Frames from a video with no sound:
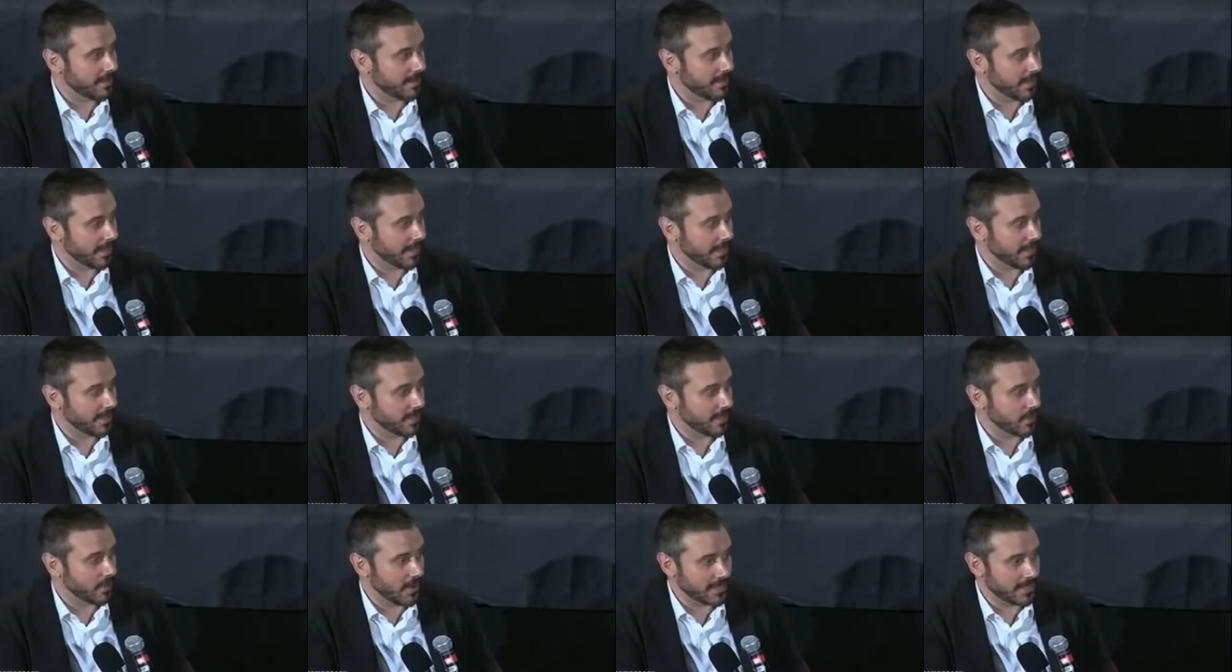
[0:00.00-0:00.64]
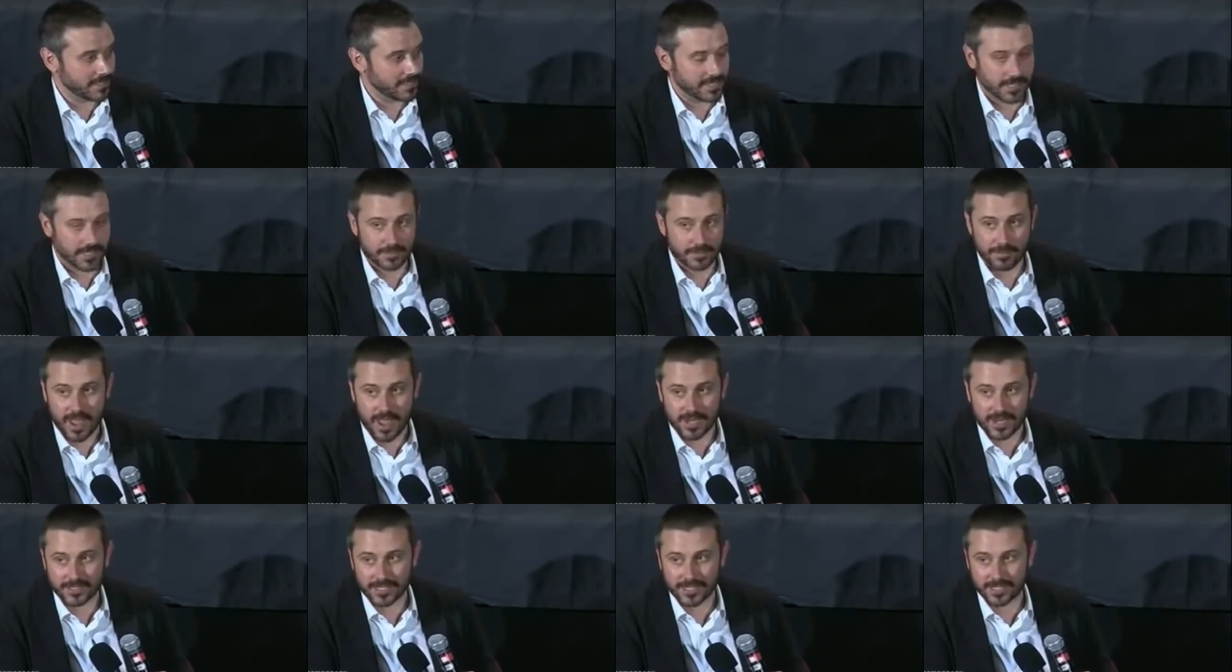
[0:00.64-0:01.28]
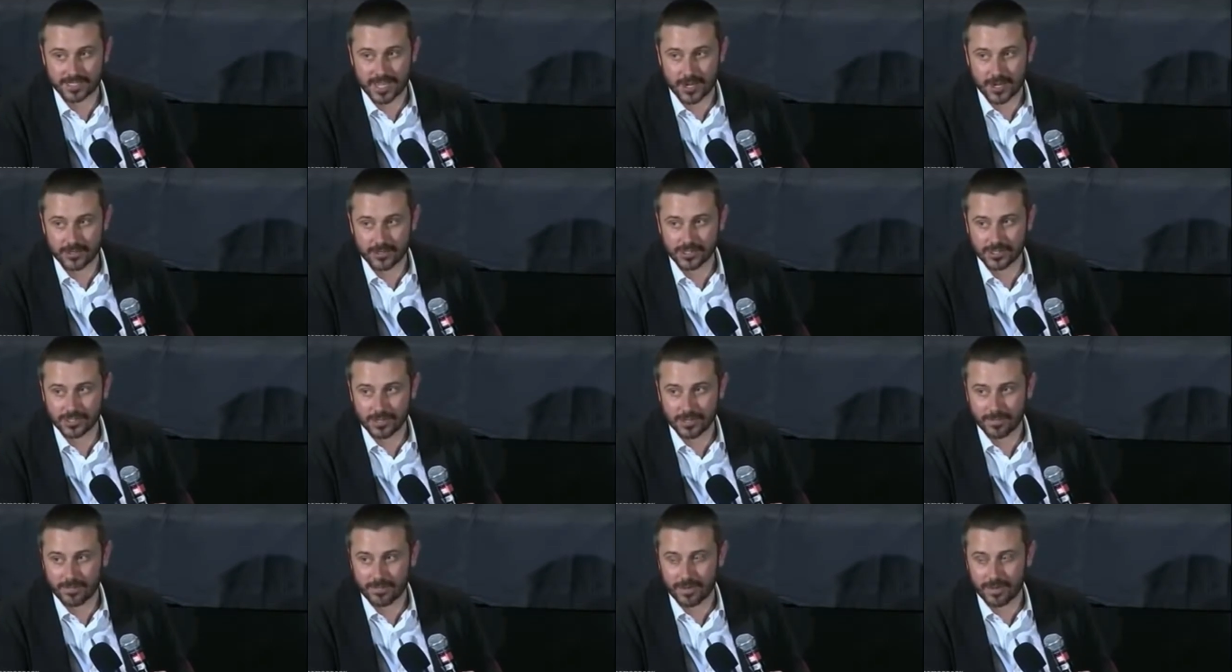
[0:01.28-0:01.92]
The U.S.-backed
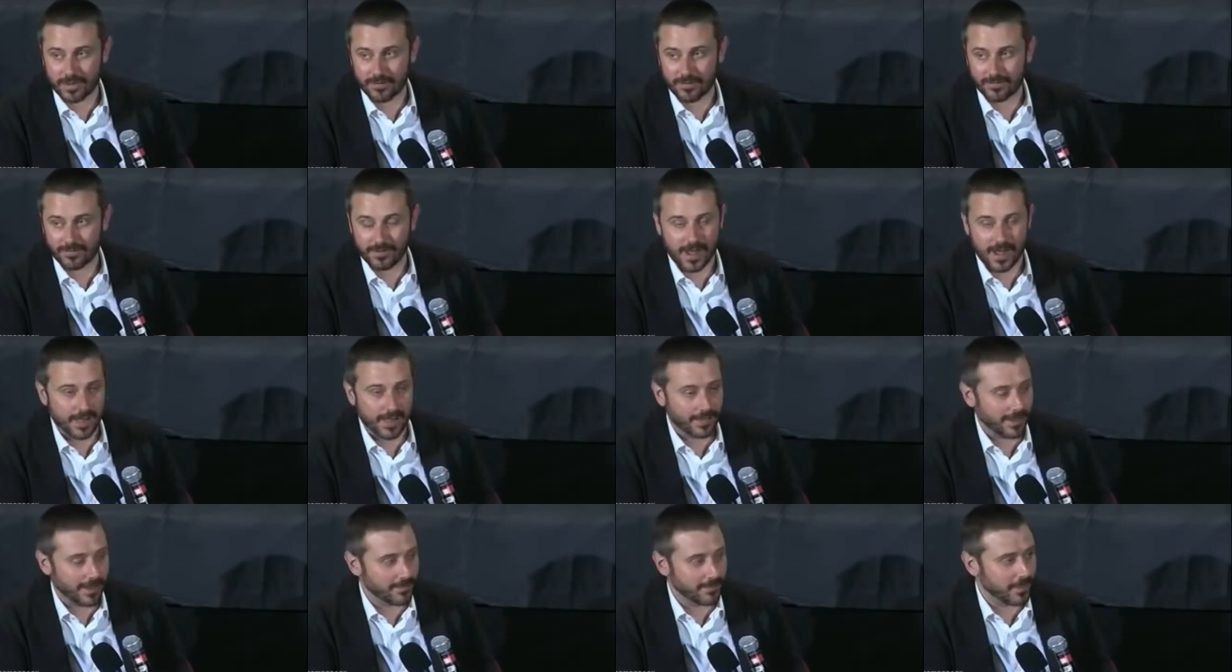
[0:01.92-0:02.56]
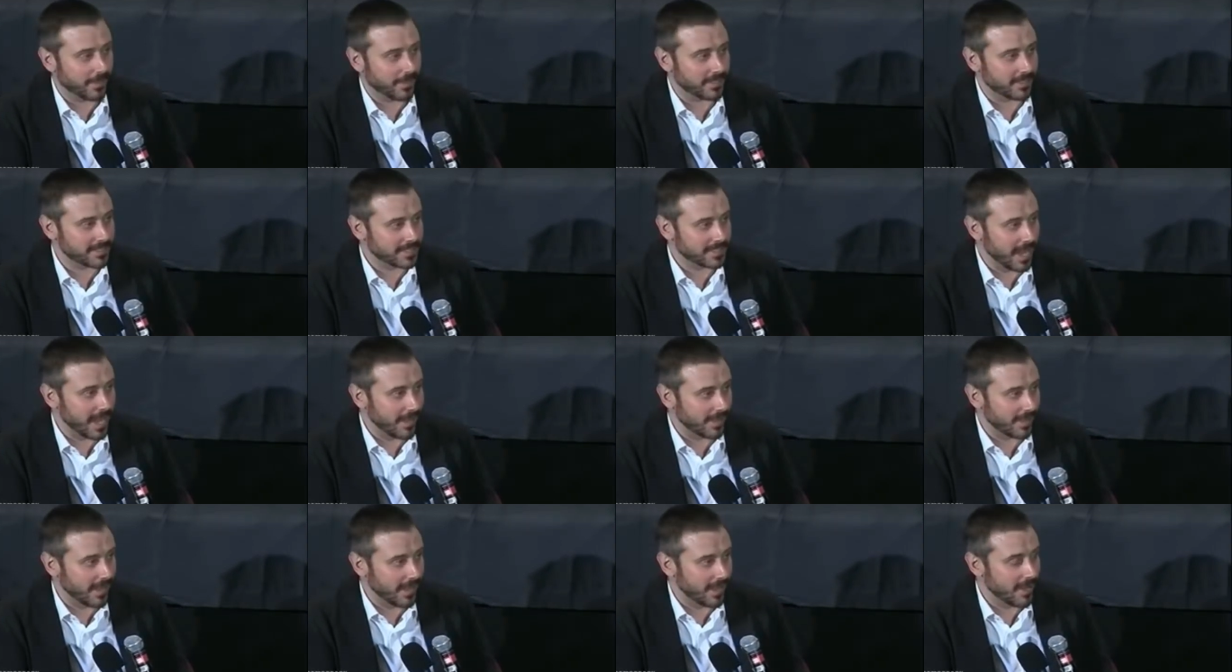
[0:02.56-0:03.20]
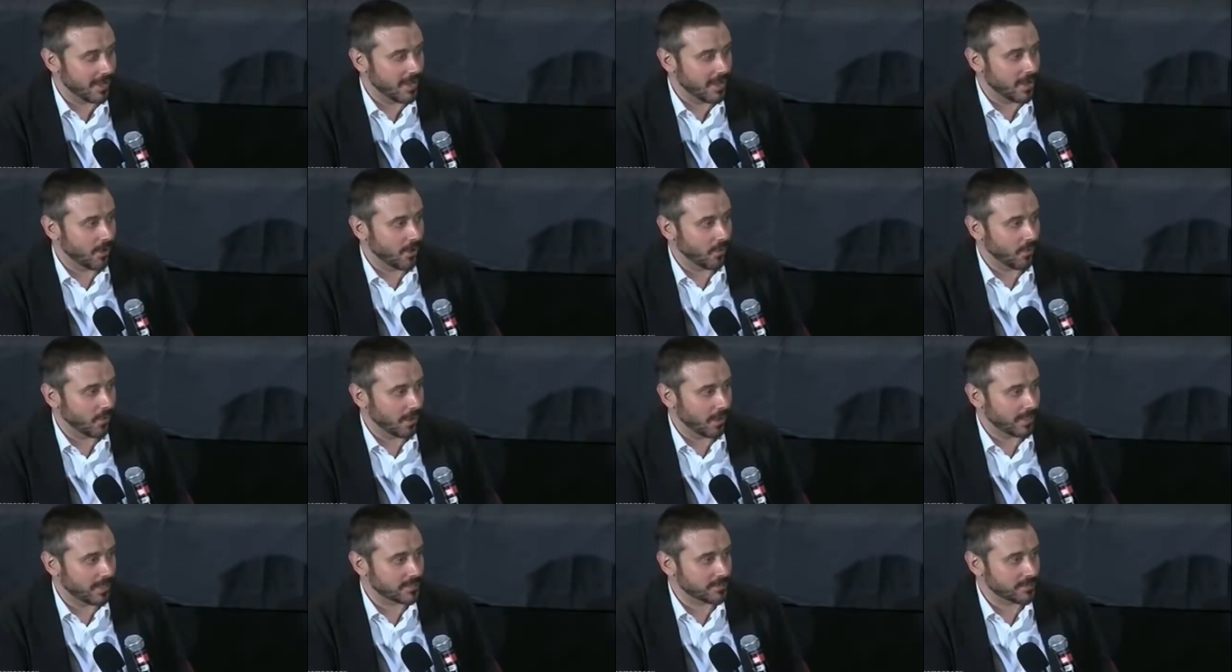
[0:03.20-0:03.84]
dictatorship of Ali Abdullah Saleh
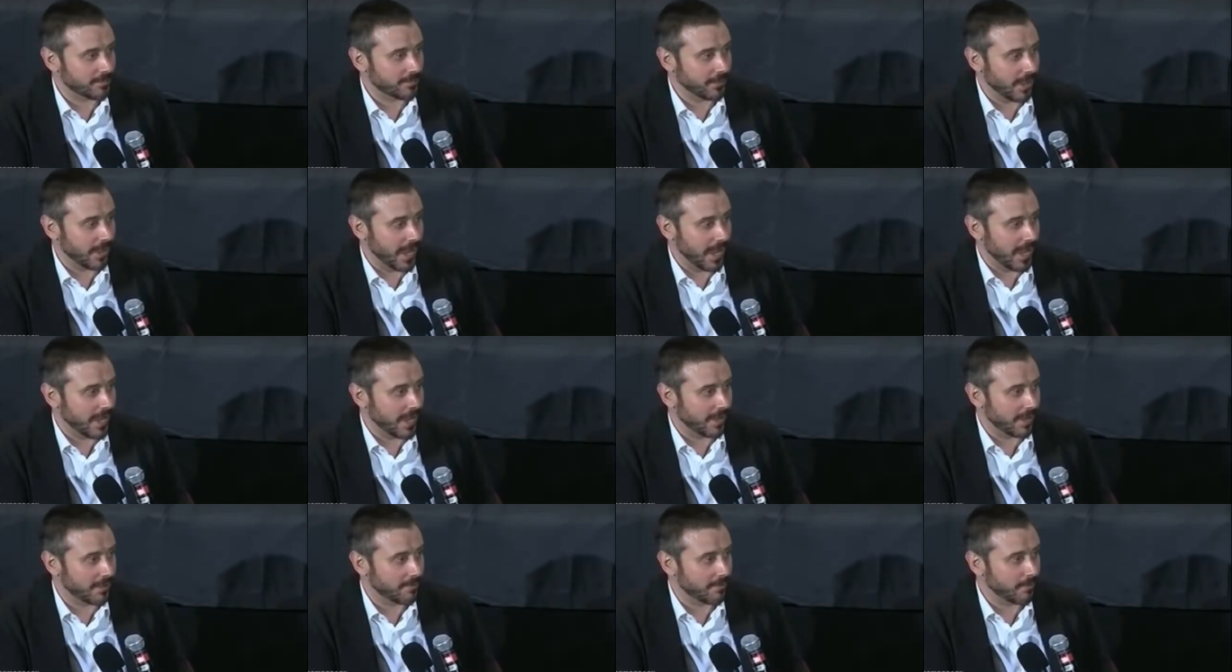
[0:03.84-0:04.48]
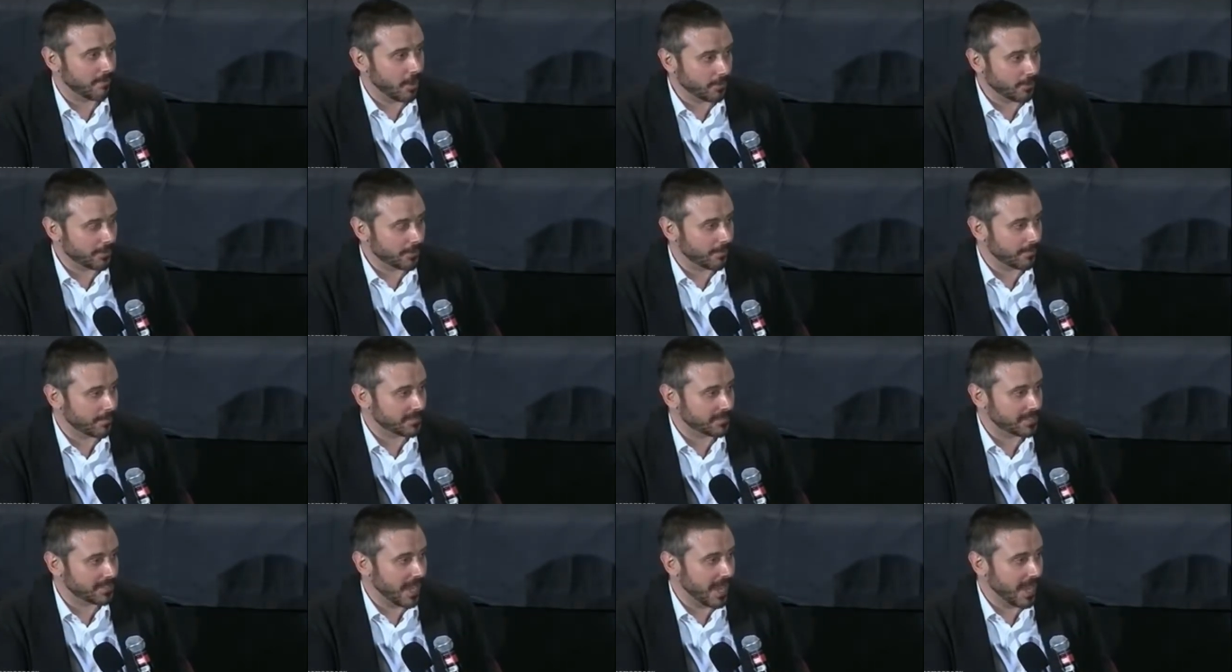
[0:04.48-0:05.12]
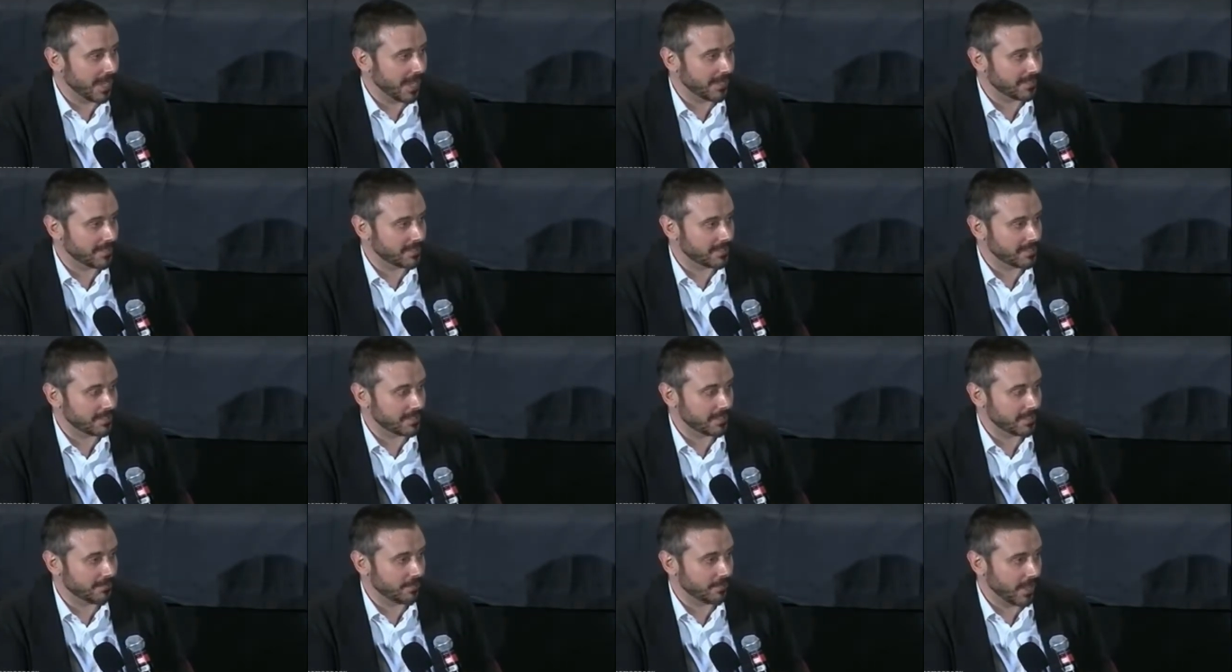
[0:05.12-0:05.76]
was playing multiple
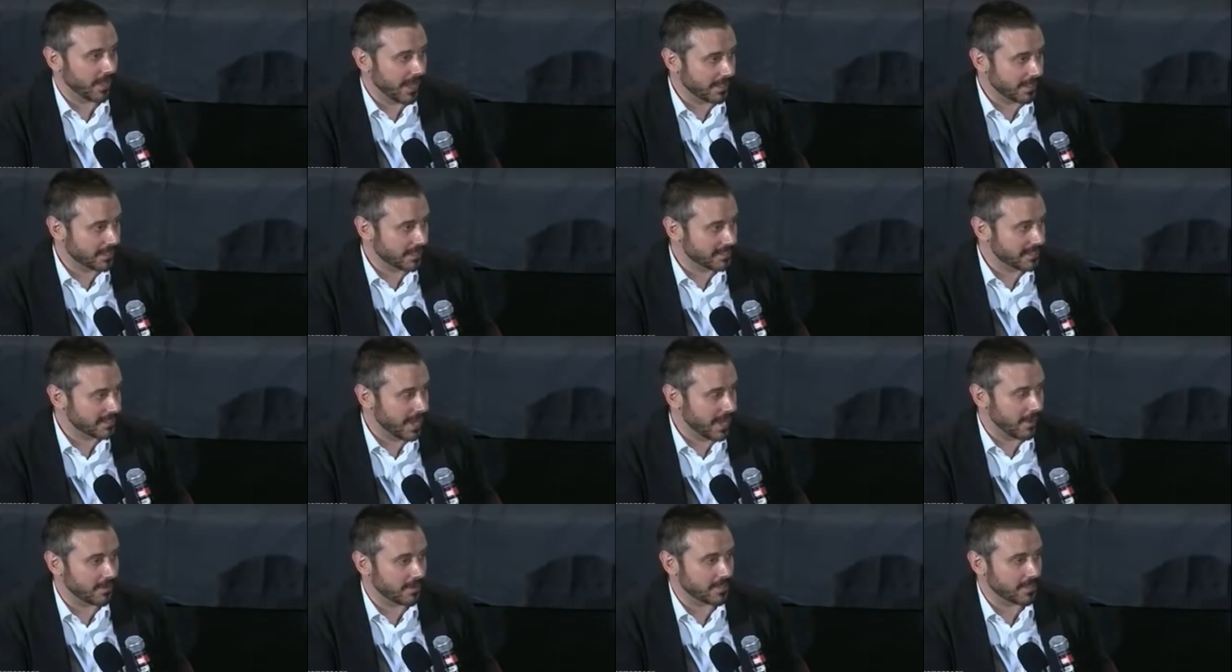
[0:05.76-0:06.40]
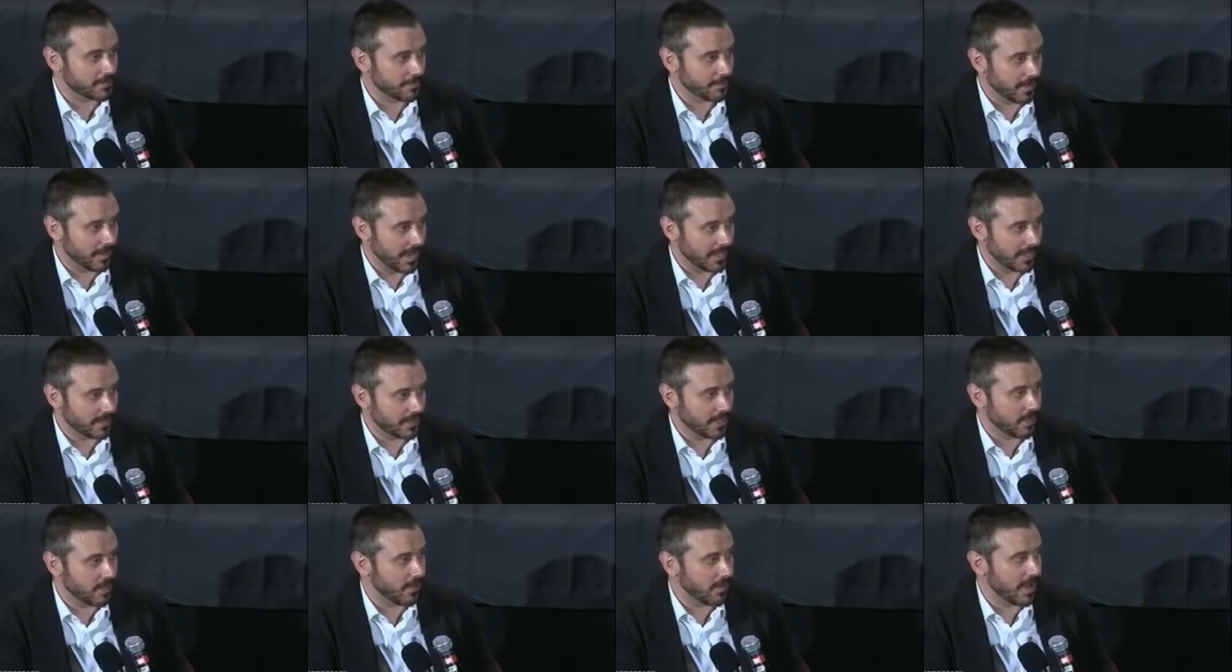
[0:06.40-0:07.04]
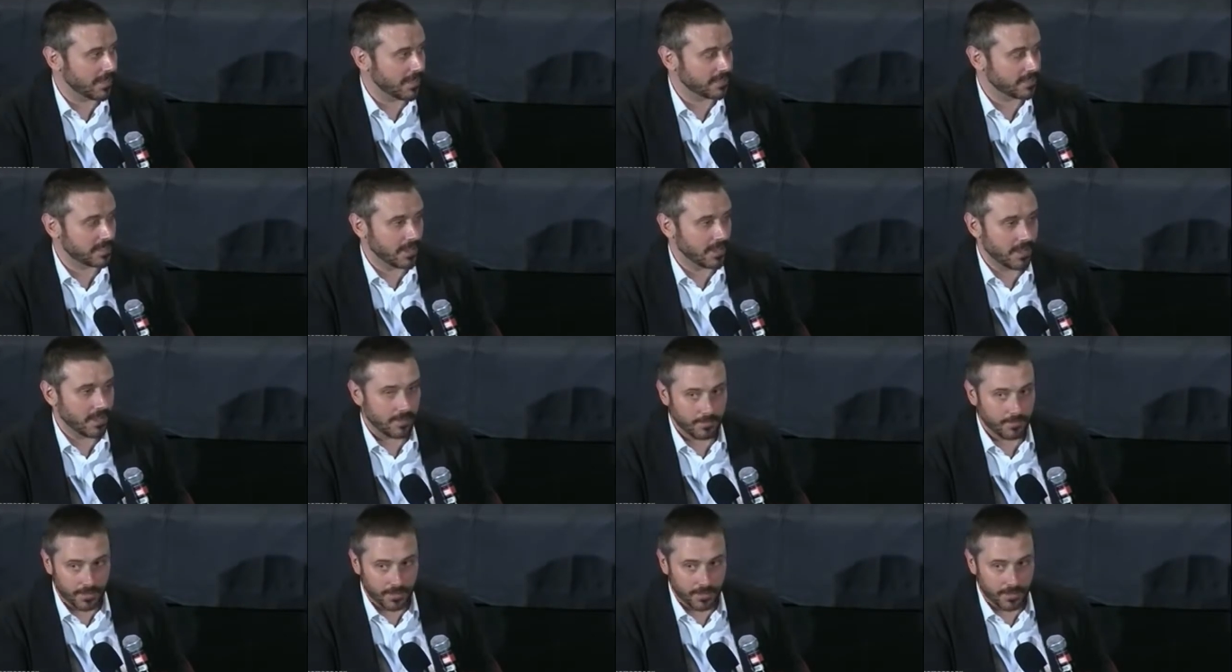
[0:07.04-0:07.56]
sides, playing the Saudis, playing the U.S.,